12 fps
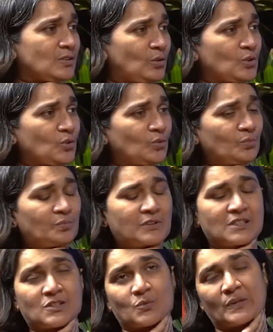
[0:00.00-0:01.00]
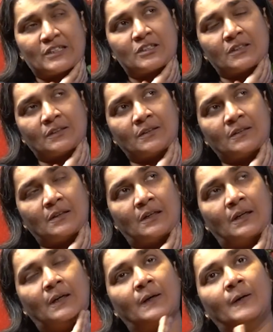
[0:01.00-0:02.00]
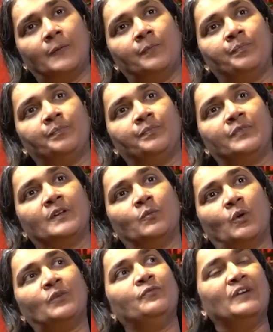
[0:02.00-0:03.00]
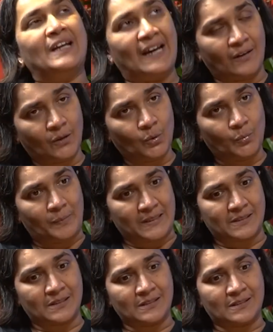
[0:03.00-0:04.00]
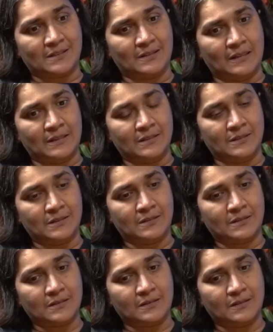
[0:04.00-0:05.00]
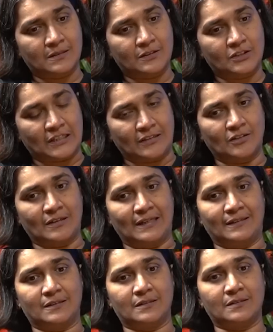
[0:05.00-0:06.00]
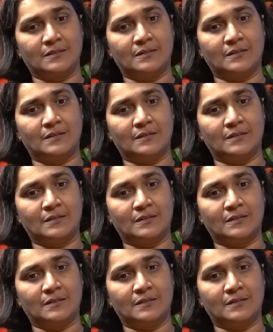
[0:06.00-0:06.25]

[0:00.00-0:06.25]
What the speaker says: also this question. What we can do best is generate